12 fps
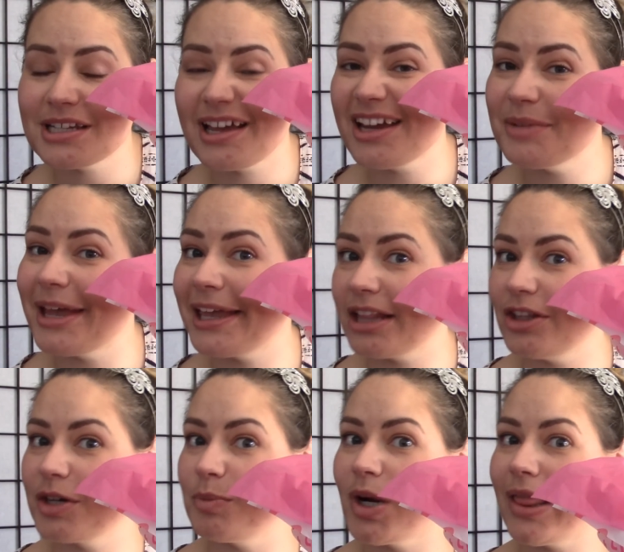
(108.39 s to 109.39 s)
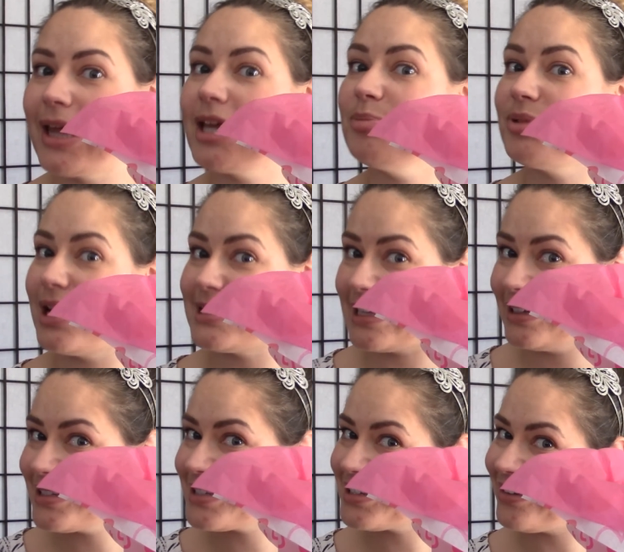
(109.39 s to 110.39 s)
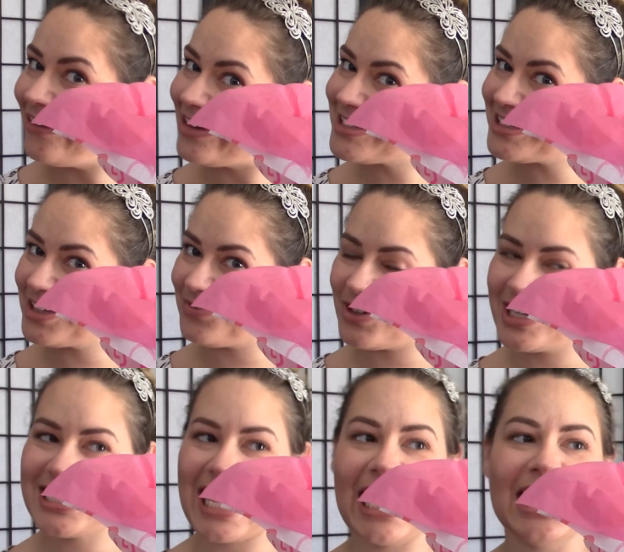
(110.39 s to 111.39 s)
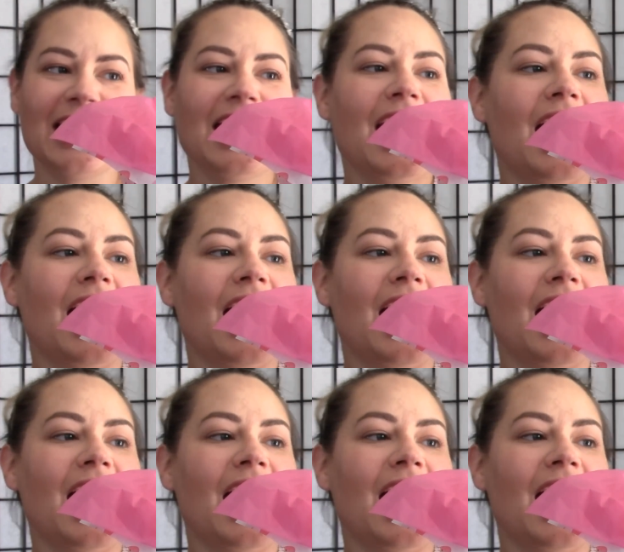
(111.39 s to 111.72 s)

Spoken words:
kind of make it look more like a present on delivery day.